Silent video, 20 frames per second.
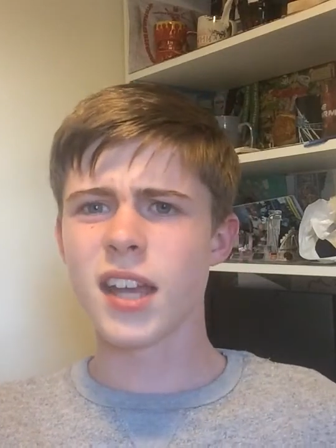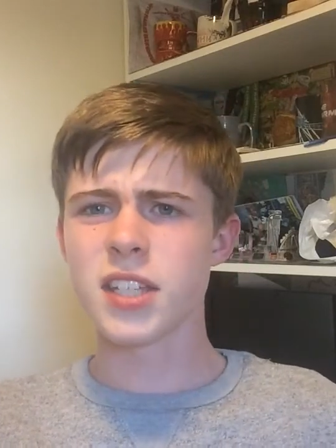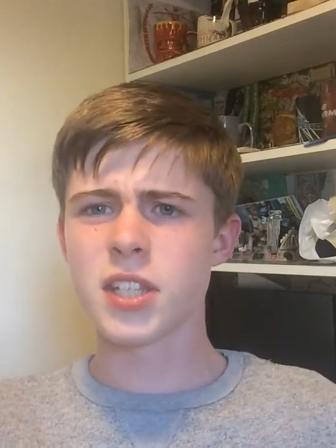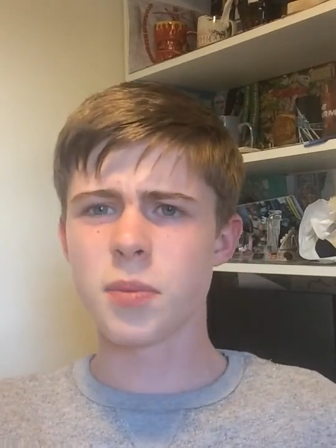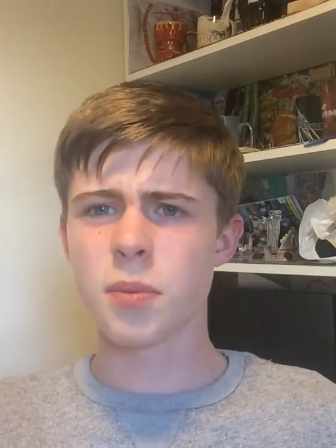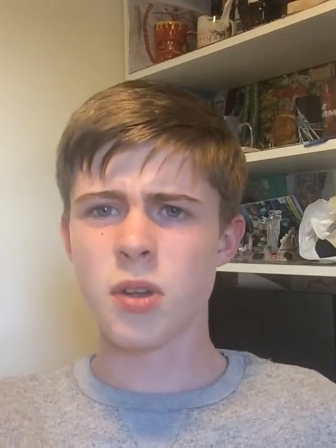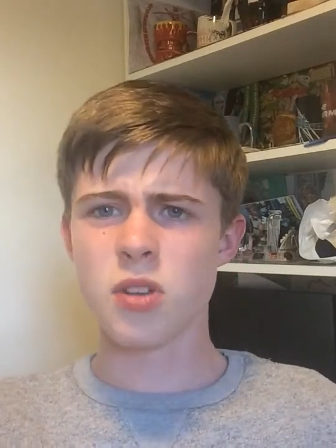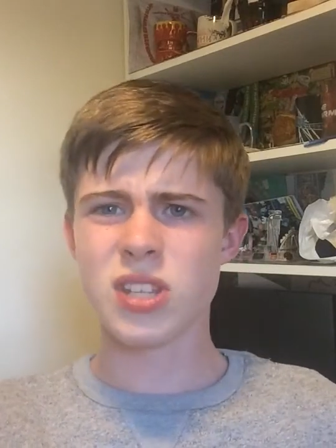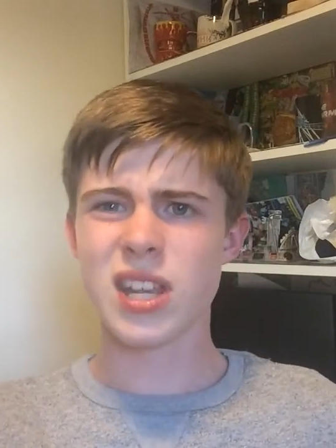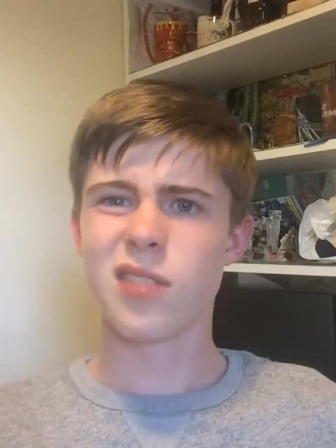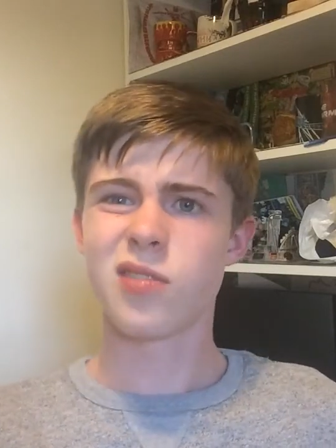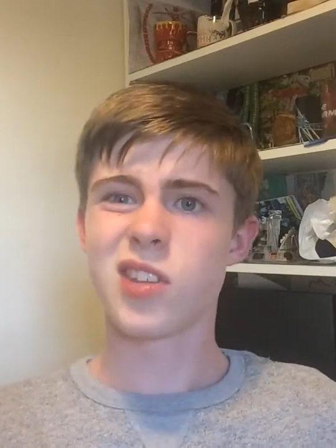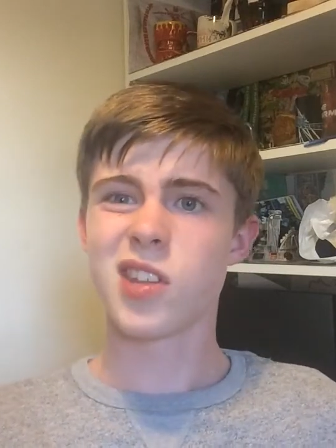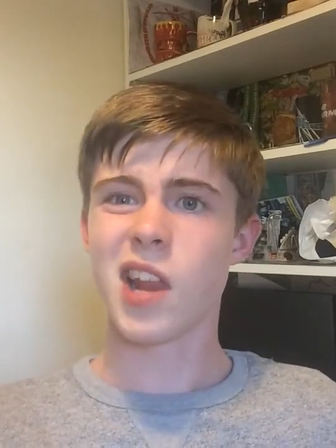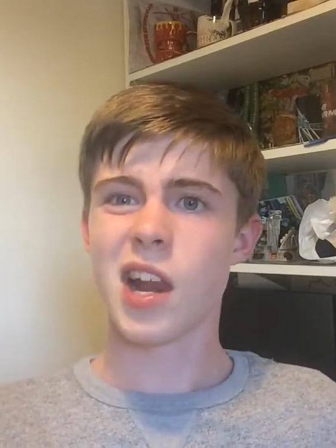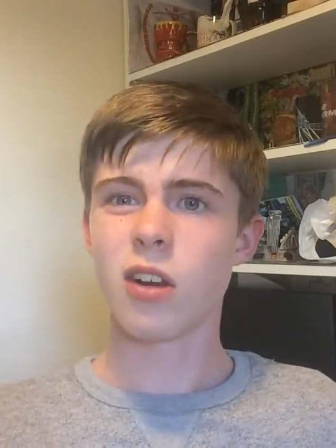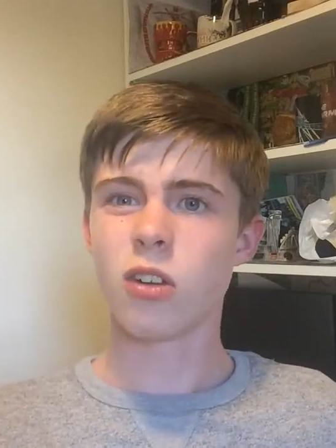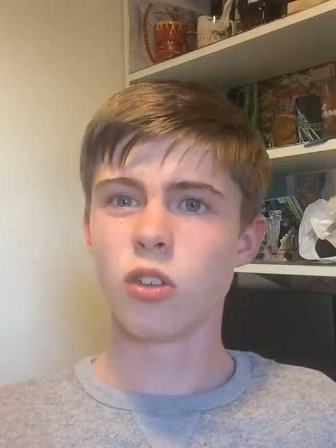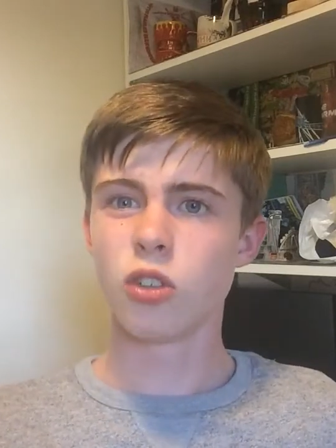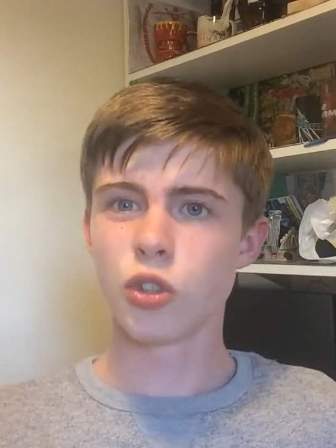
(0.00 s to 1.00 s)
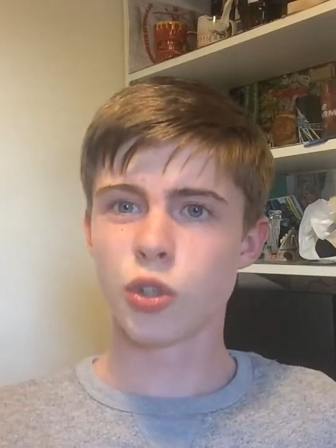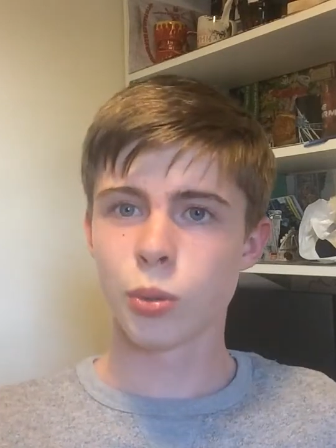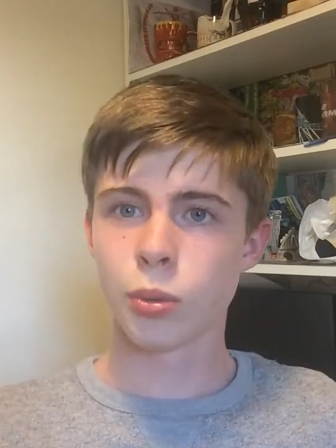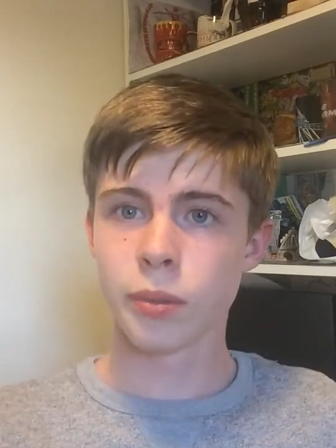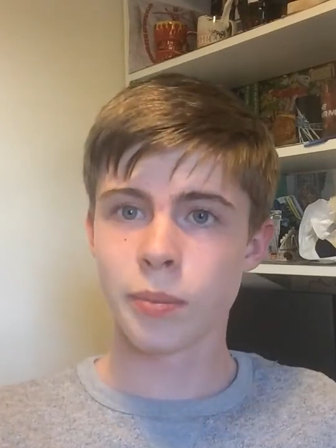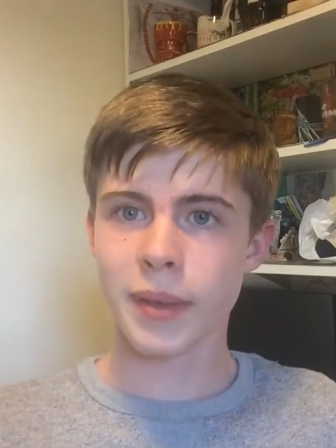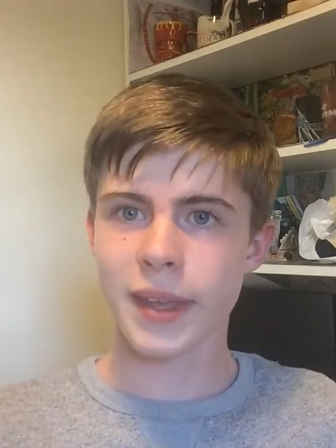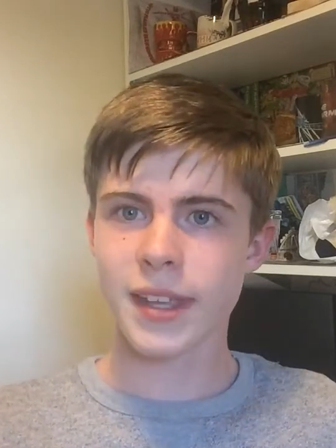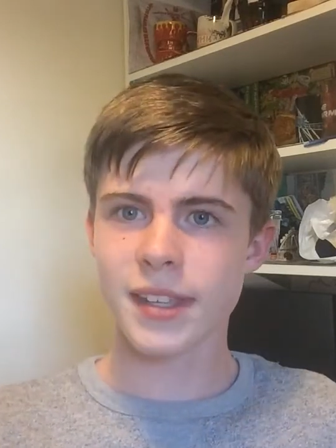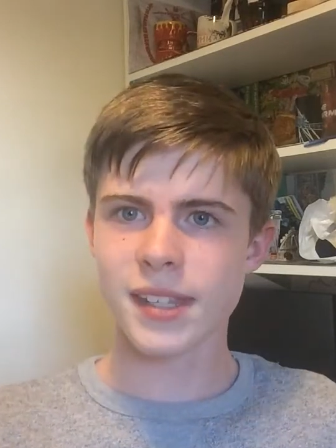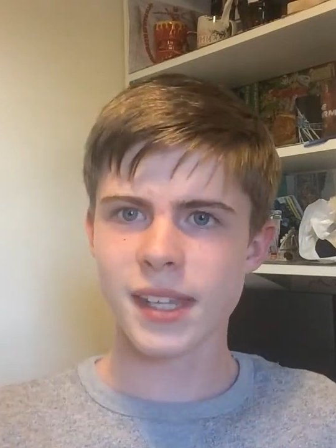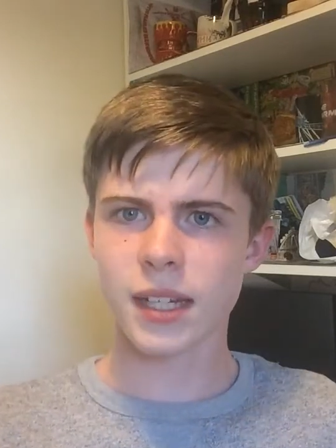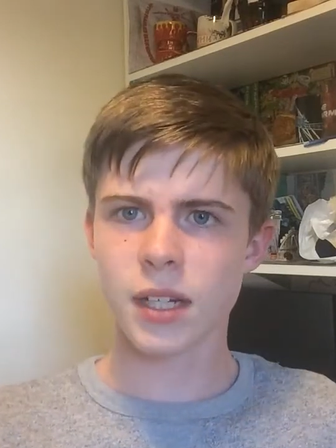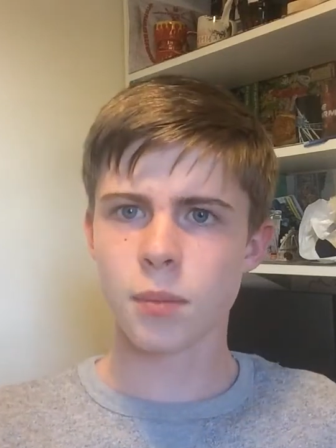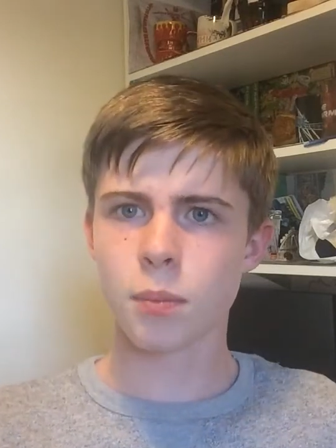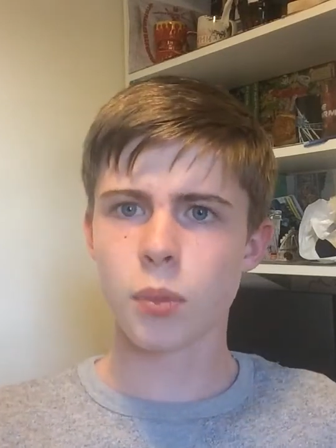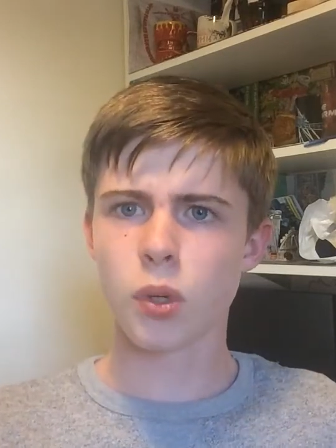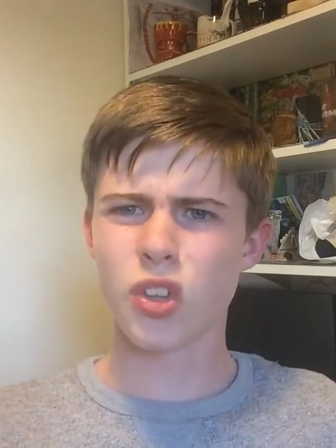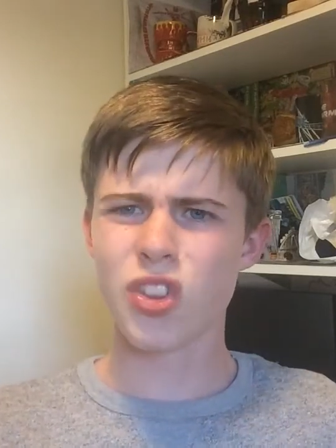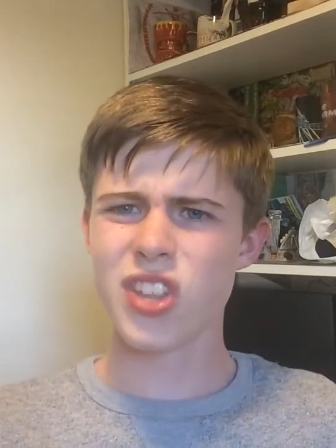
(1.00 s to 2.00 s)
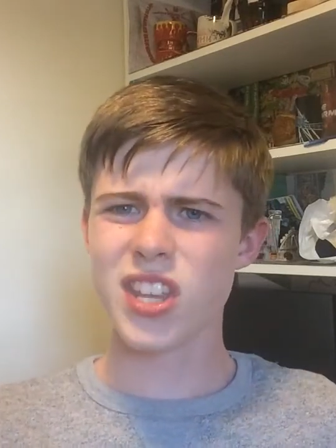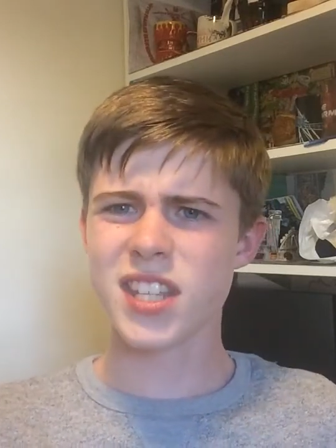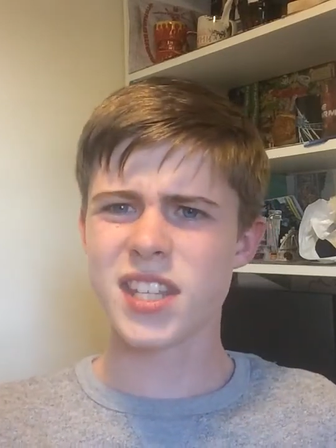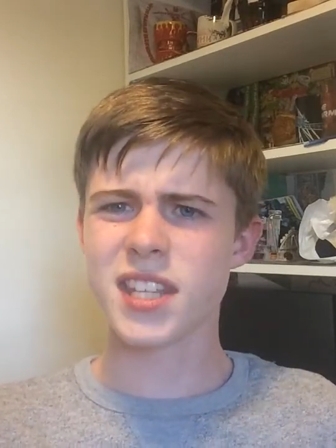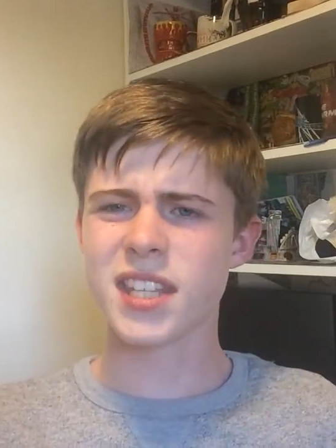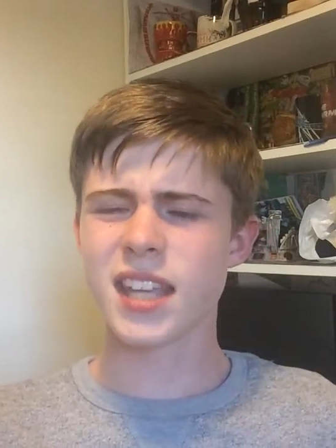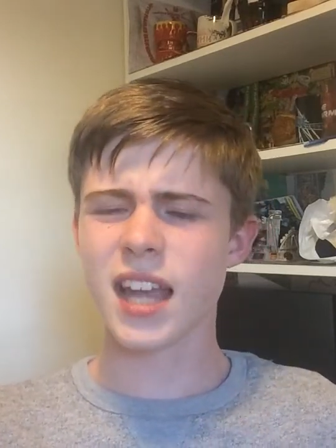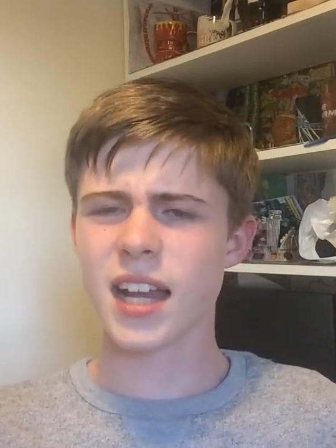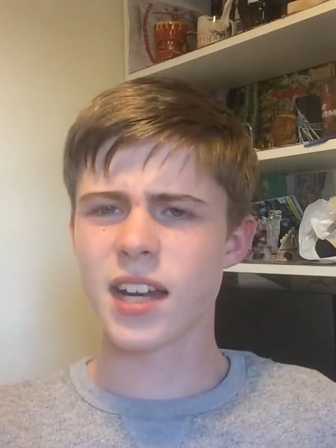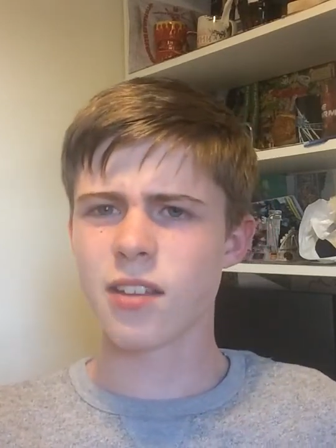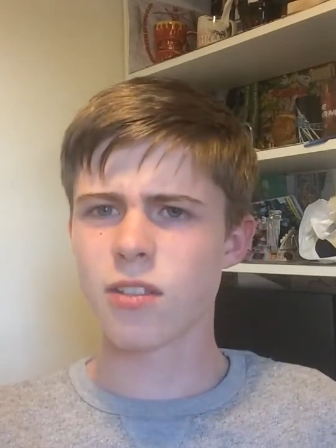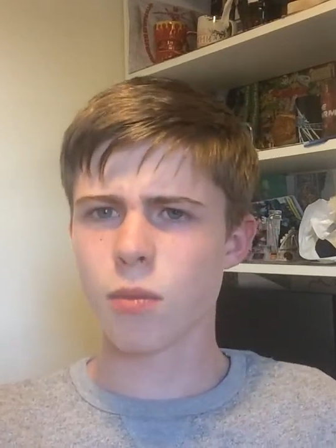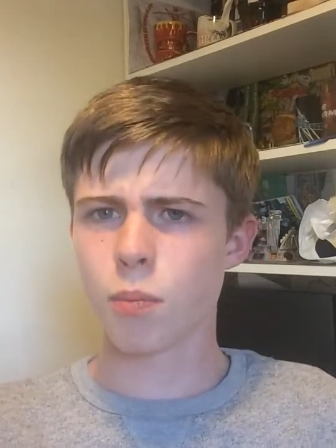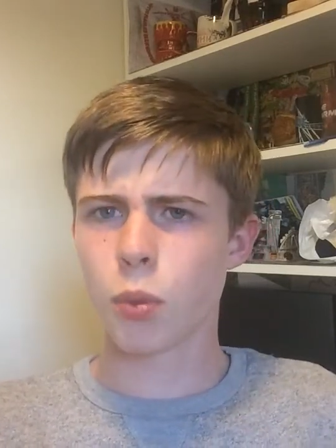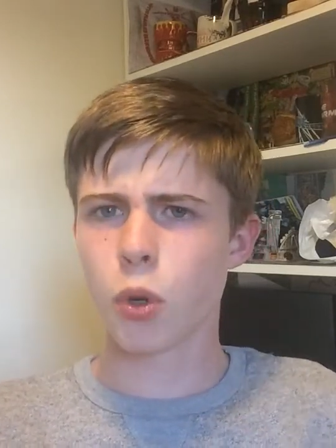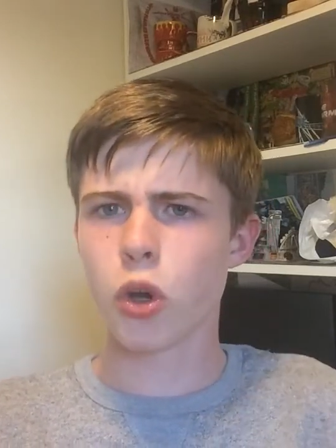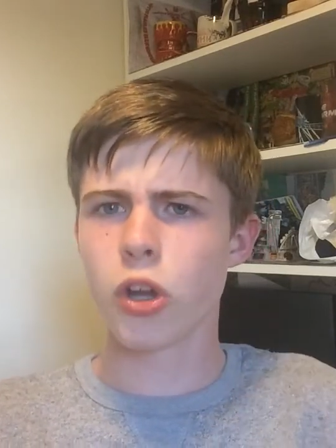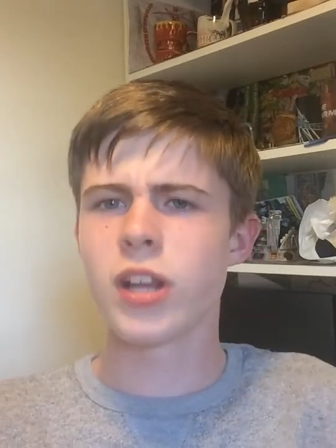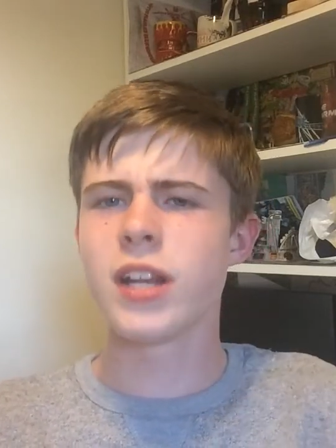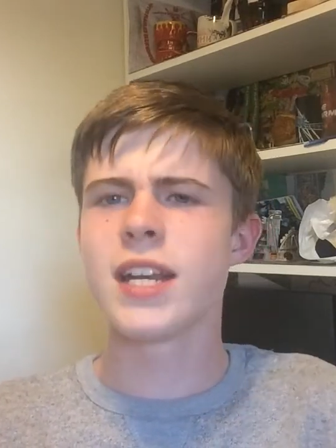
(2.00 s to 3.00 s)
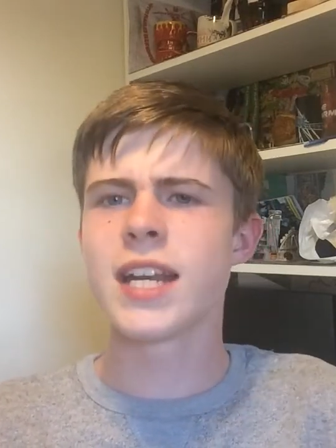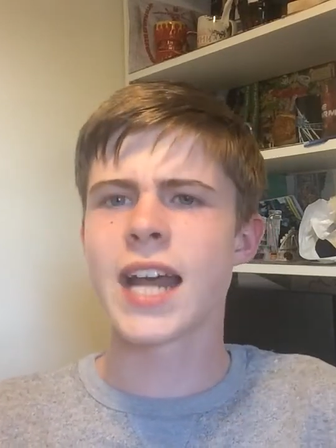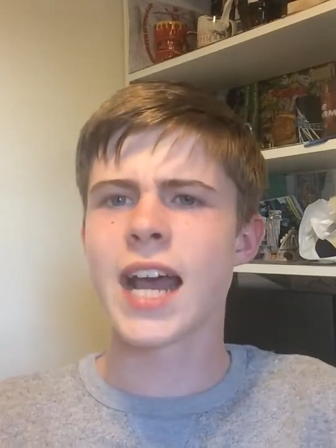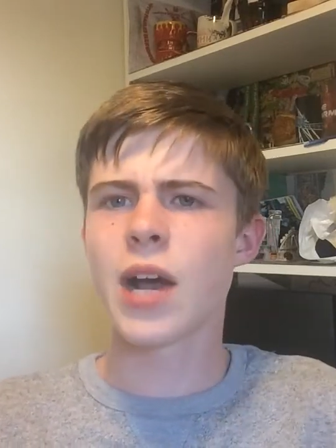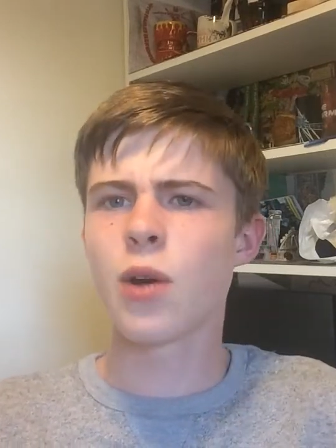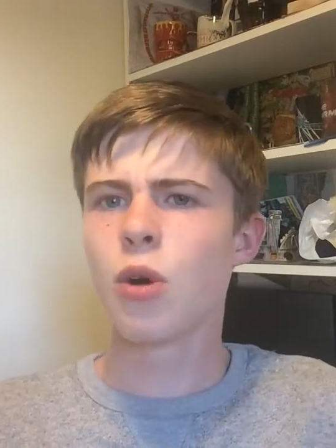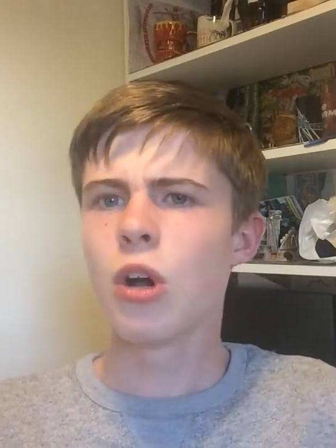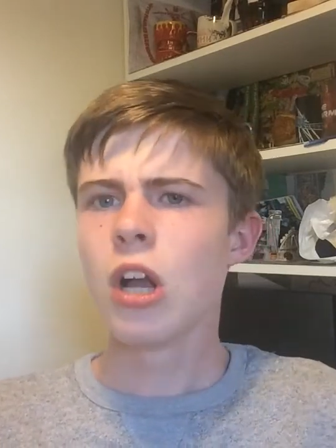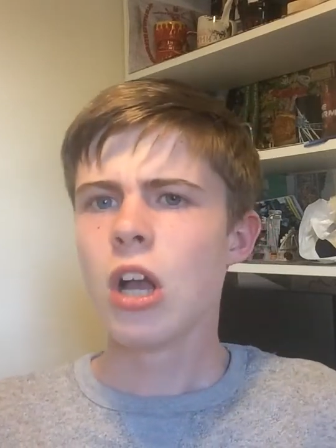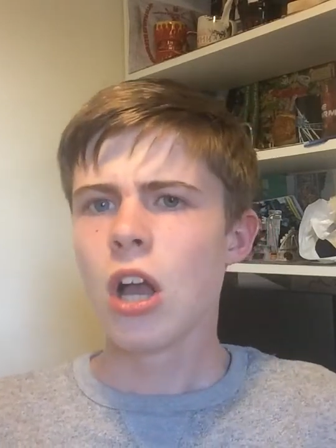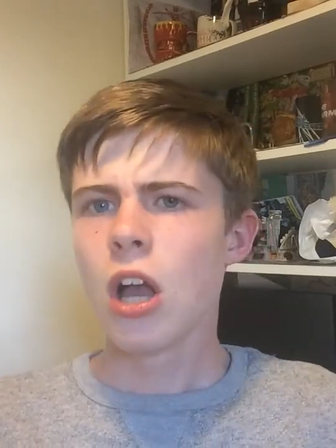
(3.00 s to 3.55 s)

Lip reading: I suppose after that launch would be considered, but this is kind of the point now